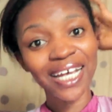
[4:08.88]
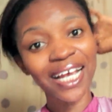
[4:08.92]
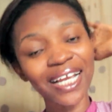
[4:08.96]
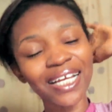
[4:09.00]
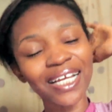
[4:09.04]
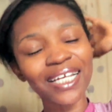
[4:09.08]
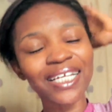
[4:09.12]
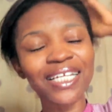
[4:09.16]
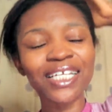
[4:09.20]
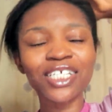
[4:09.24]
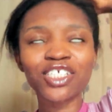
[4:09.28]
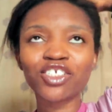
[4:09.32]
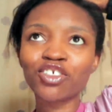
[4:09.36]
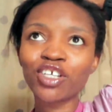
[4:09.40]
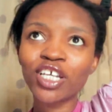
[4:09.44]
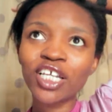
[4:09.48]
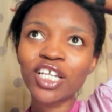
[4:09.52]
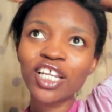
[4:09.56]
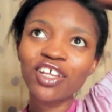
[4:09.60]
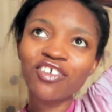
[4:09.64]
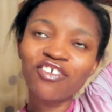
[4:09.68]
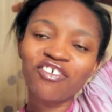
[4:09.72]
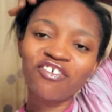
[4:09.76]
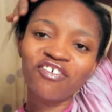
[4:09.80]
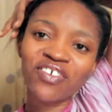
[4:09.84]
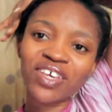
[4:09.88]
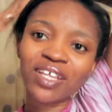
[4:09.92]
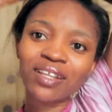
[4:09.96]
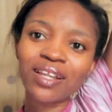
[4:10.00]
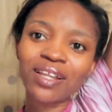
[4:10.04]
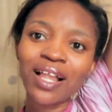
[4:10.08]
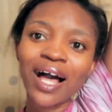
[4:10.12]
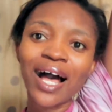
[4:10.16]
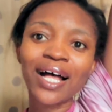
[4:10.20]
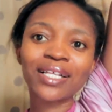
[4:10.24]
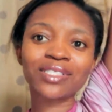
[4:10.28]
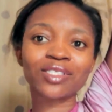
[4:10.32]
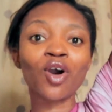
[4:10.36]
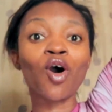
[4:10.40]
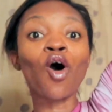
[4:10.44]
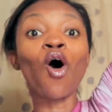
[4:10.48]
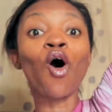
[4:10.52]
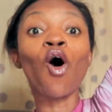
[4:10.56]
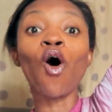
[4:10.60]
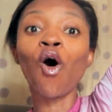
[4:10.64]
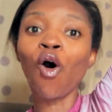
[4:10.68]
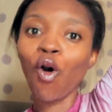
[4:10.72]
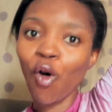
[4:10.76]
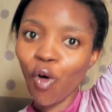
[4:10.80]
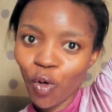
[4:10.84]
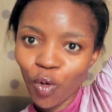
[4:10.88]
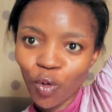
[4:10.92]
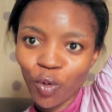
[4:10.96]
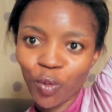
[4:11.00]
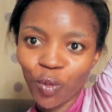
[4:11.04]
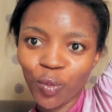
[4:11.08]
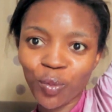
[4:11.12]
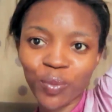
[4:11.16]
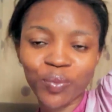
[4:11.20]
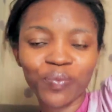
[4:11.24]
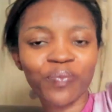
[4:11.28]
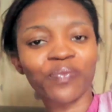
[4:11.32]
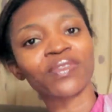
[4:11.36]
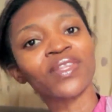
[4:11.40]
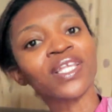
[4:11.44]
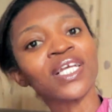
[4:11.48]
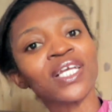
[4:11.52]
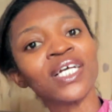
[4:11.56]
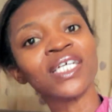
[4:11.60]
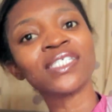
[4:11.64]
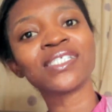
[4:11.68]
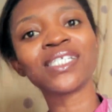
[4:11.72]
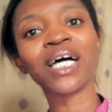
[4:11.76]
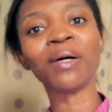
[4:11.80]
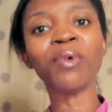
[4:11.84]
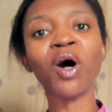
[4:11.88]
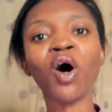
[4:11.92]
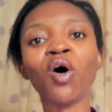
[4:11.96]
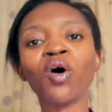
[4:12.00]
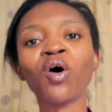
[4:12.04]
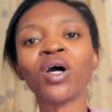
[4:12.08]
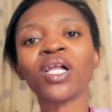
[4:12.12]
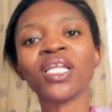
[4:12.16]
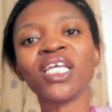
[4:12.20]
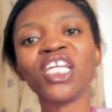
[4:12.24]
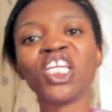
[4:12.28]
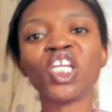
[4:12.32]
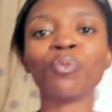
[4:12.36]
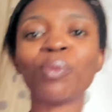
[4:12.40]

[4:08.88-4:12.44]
I literally feel at home. So I'm all cleaned